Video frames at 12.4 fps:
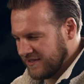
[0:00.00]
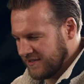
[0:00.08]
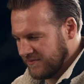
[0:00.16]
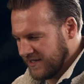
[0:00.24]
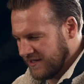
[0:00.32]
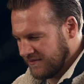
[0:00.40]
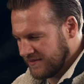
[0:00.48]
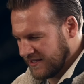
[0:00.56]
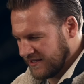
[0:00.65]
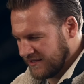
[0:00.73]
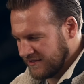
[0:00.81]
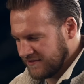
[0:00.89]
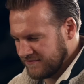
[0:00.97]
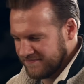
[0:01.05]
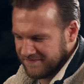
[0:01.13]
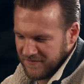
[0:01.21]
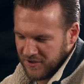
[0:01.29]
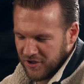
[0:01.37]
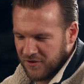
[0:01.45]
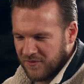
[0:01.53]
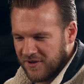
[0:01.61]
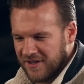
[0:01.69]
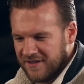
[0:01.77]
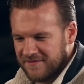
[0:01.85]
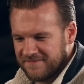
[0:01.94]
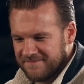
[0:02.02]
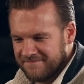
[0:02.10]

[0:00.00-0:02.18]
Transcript: at the minute. I'm thinking, are you wanting